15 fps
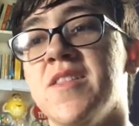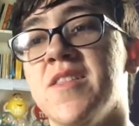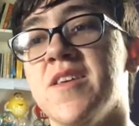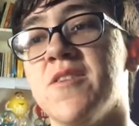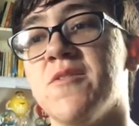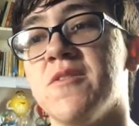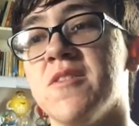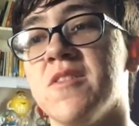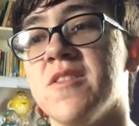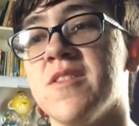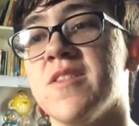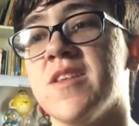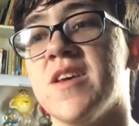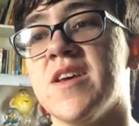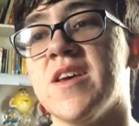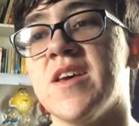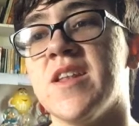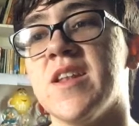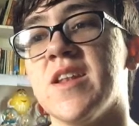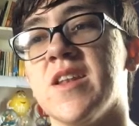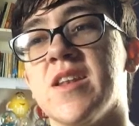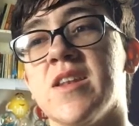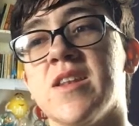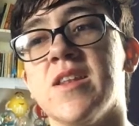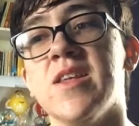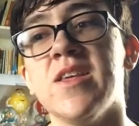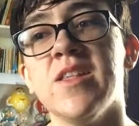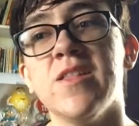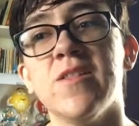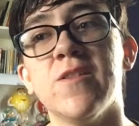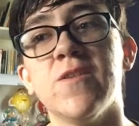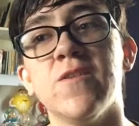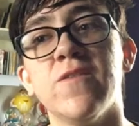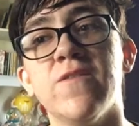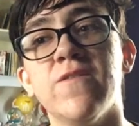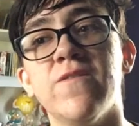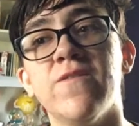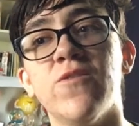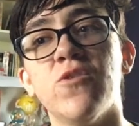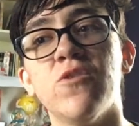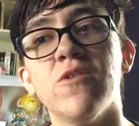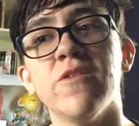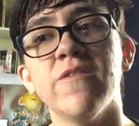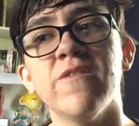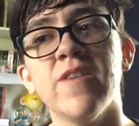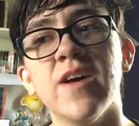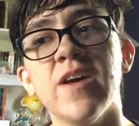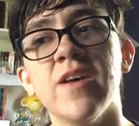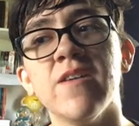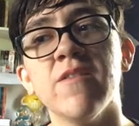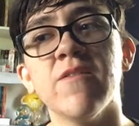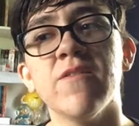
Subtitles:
There was at least 4 or 5.